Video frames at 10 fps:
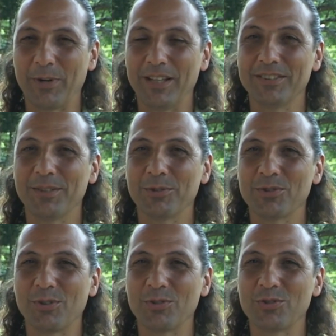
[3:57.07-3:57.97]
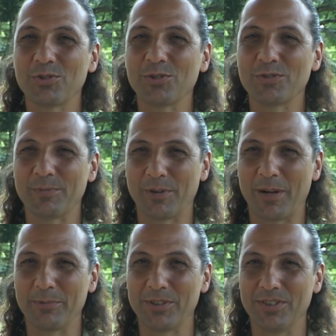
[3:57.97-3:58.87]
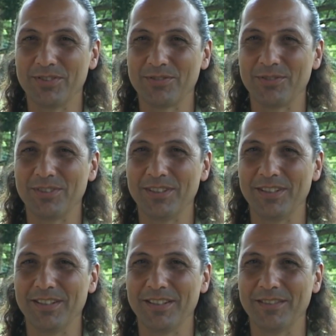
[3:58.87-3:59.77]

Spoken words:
Well, there was all sorts of properties to the